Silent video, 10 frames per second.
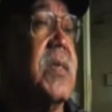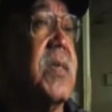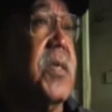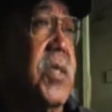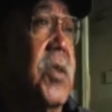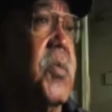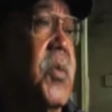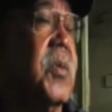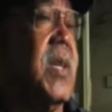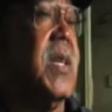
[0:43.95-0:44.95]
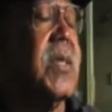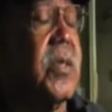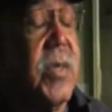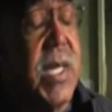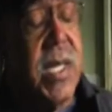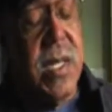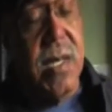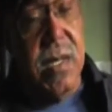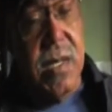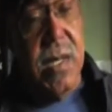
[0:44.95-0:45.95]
to Temple and to the